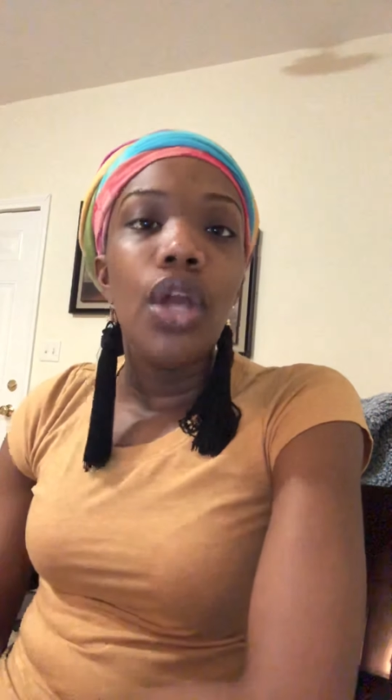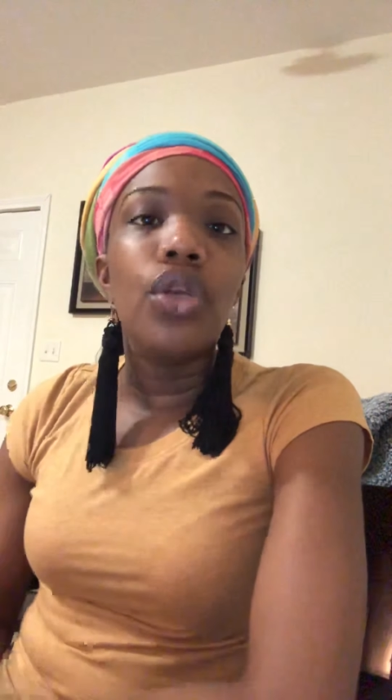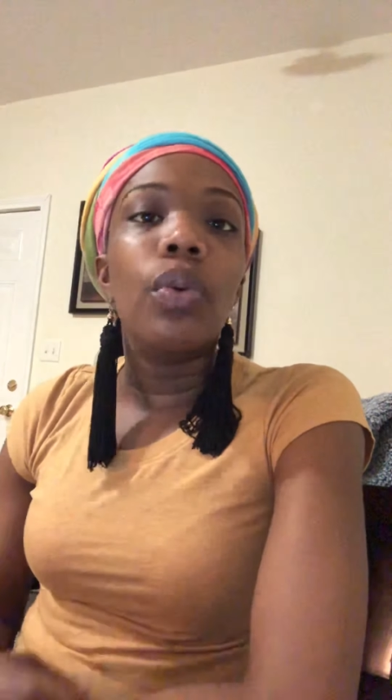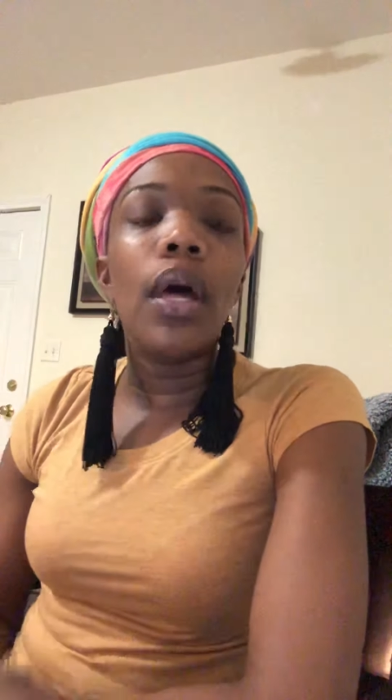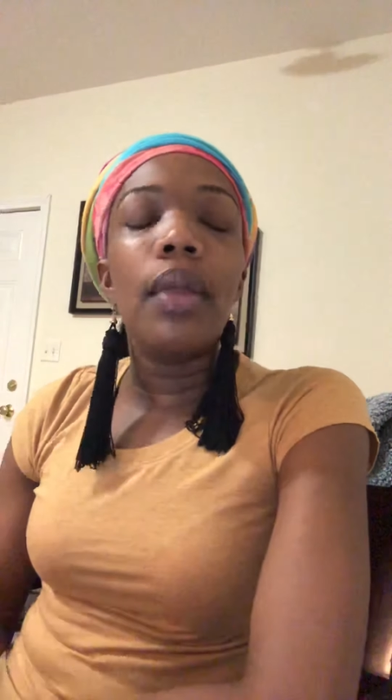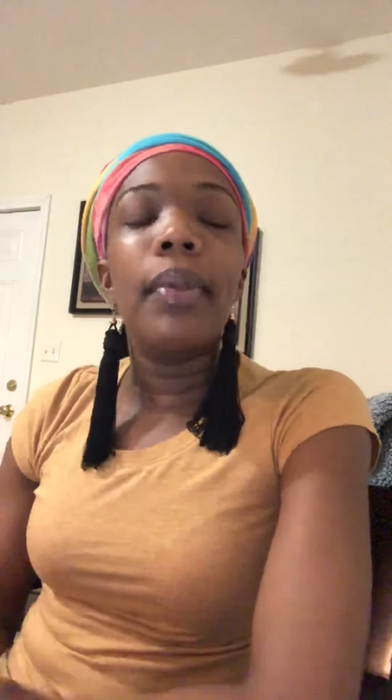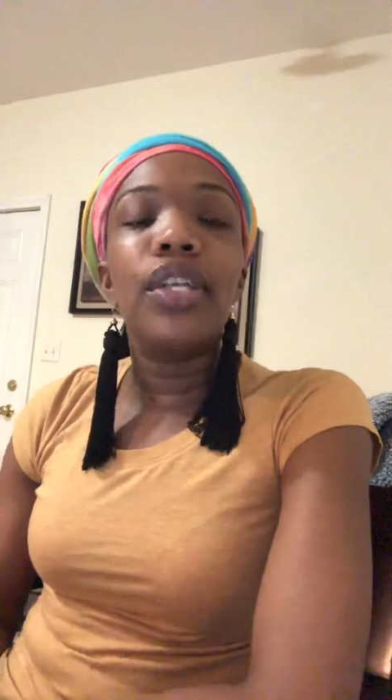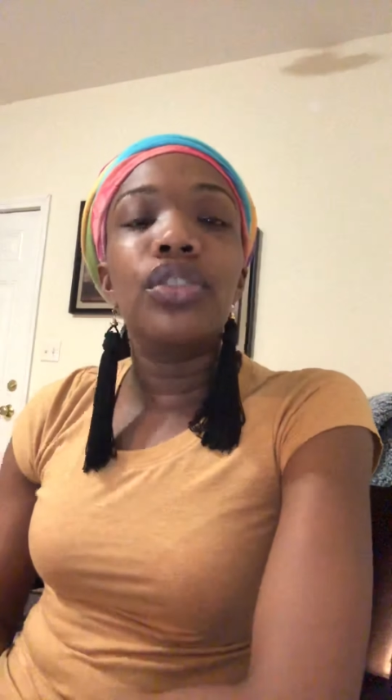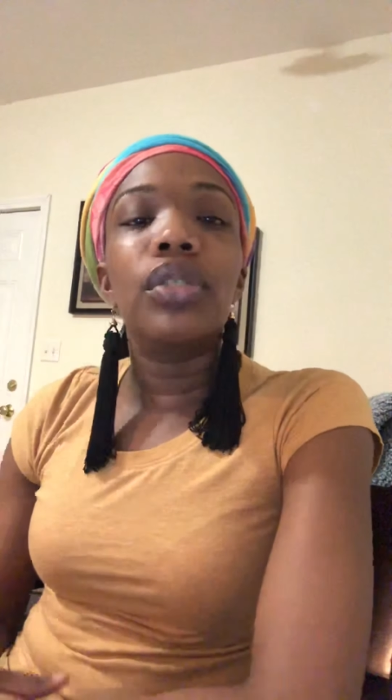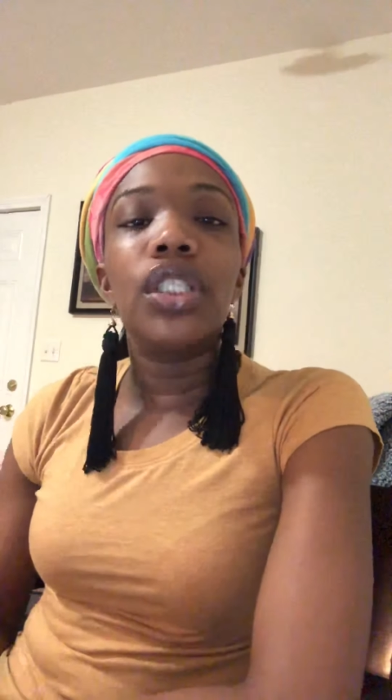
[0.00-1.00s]
You want to
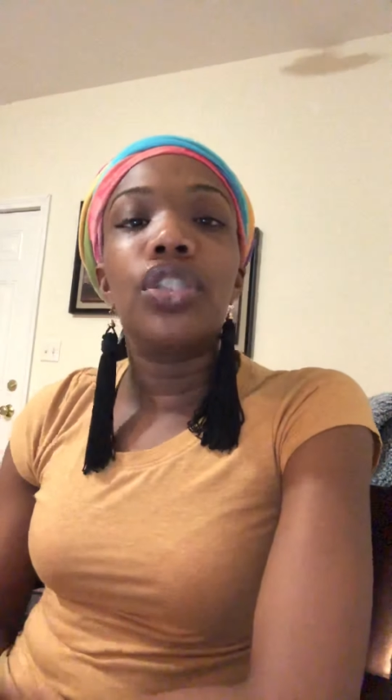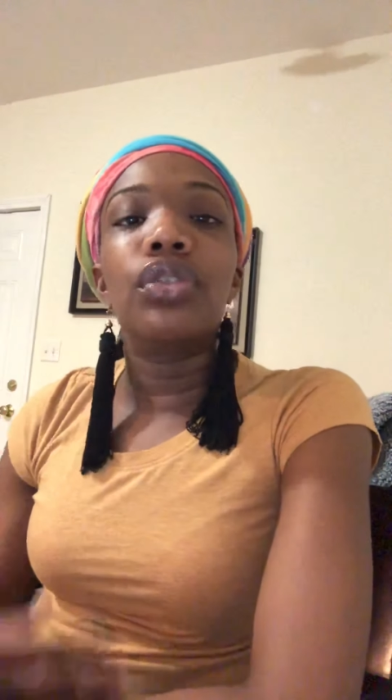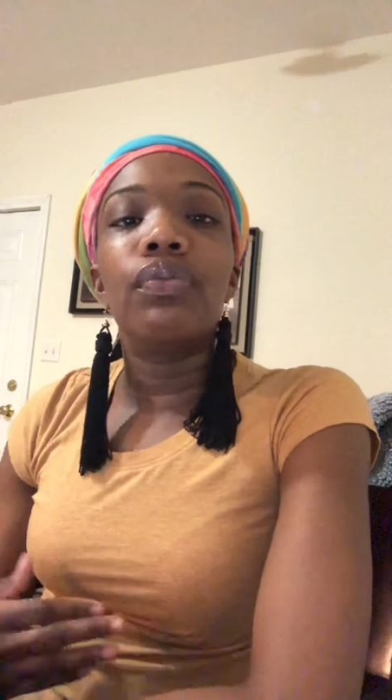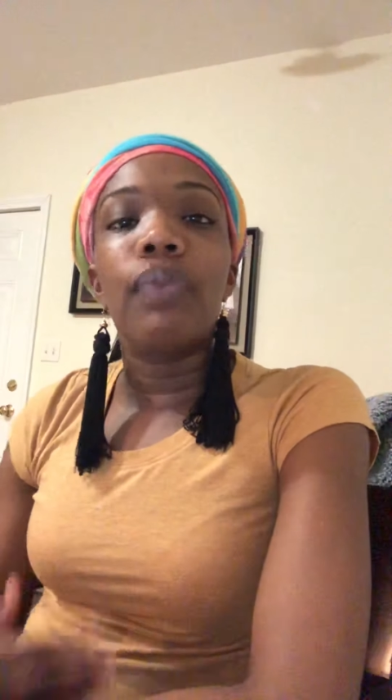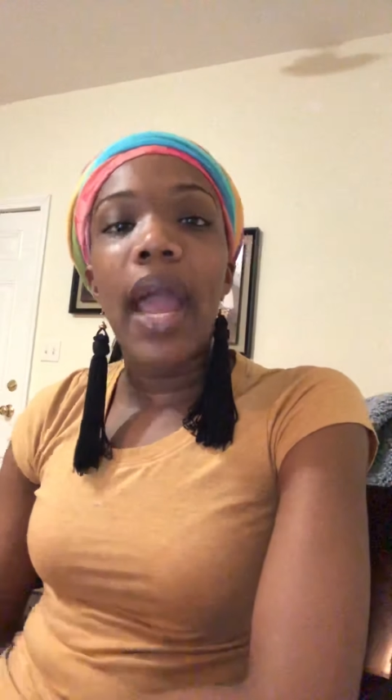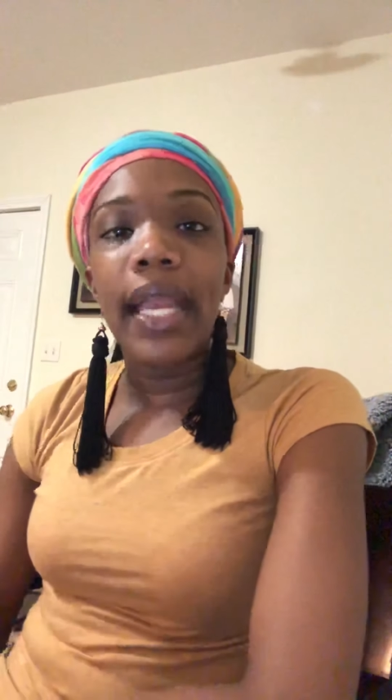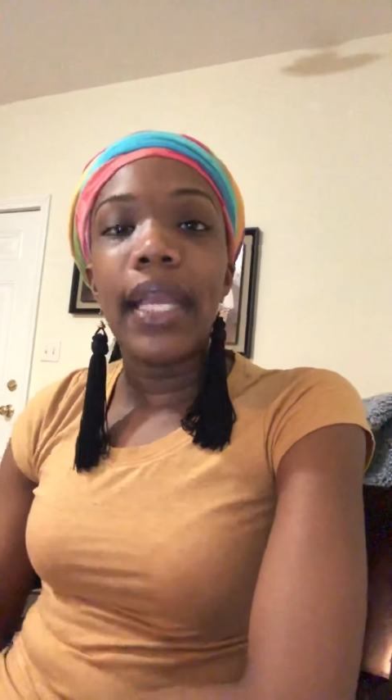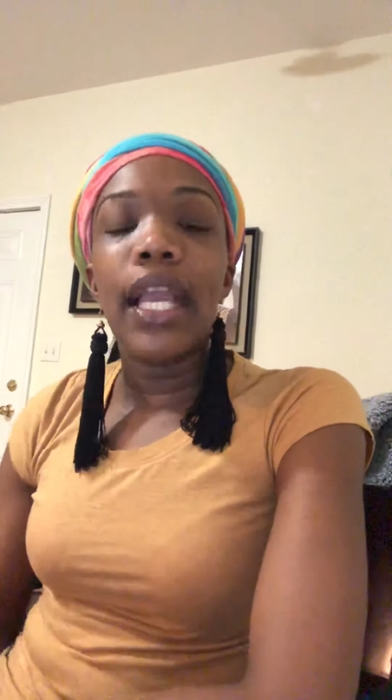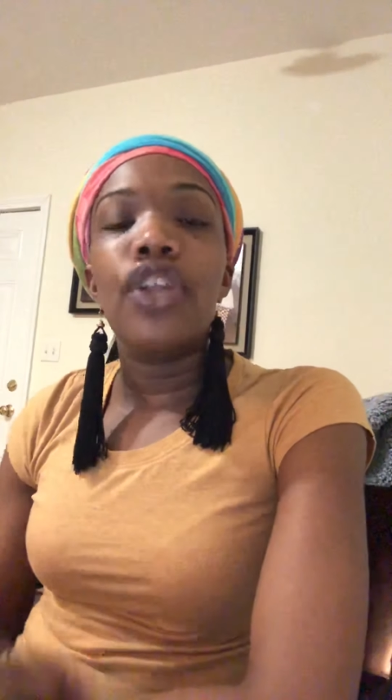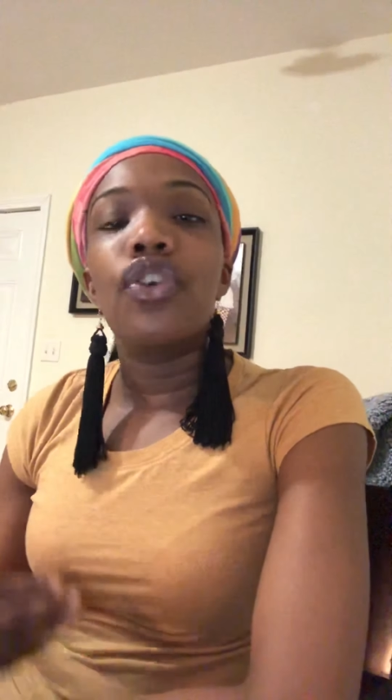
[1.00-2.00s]
make sure that your
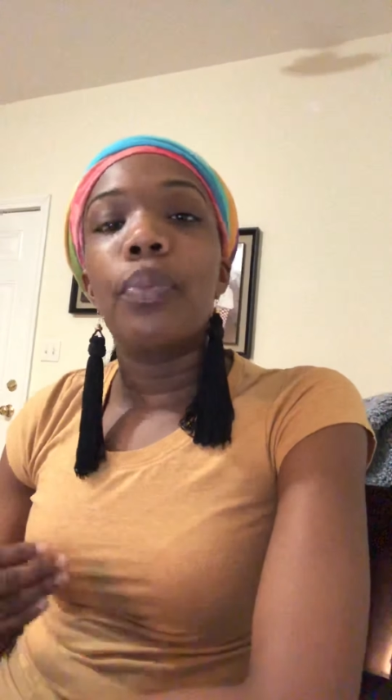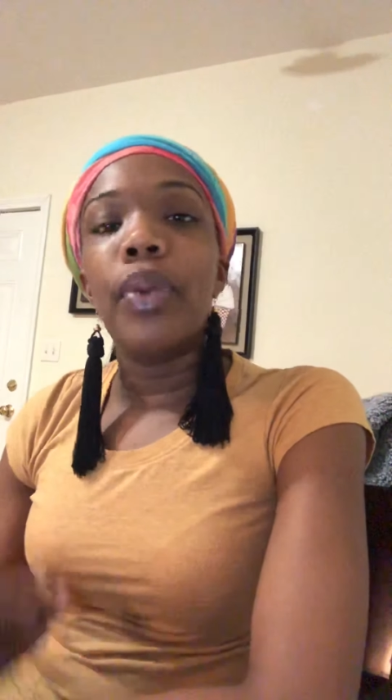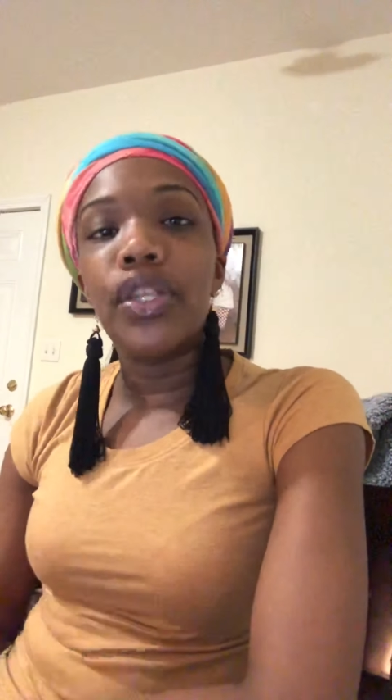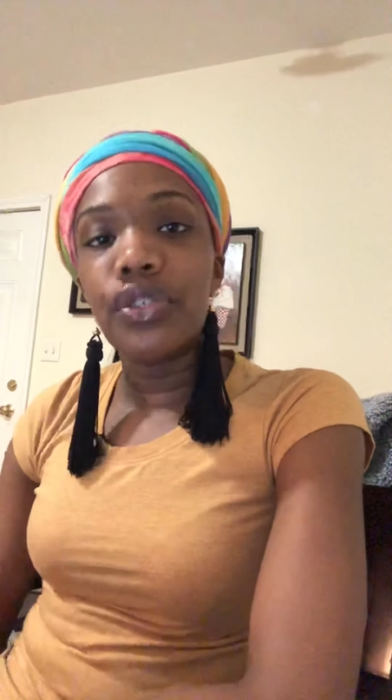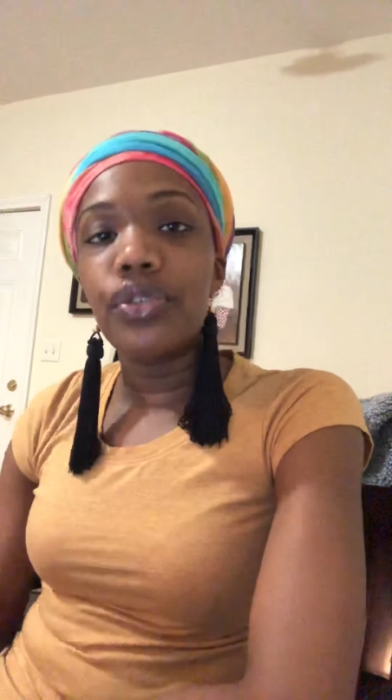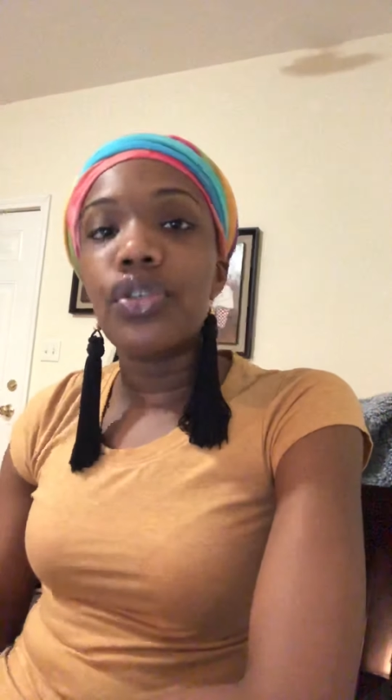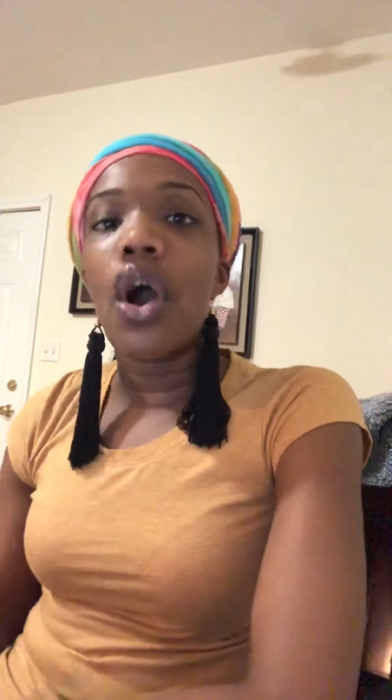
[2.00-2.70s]
writing and your pictures